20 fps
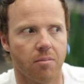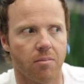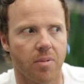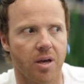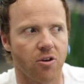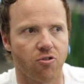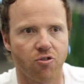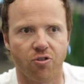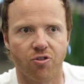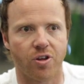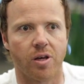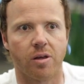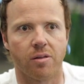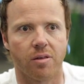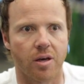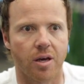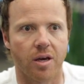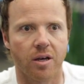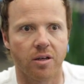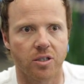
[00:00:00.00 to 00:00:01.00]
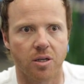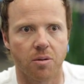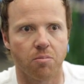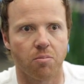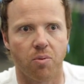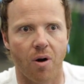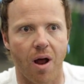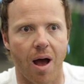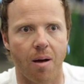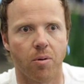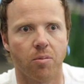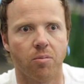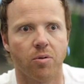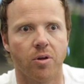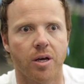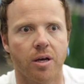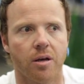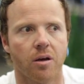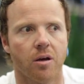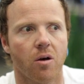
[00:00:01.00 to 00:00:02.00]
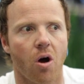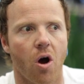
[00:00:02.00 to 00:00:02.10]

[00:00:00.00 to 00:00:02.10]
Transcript: interesting things and probably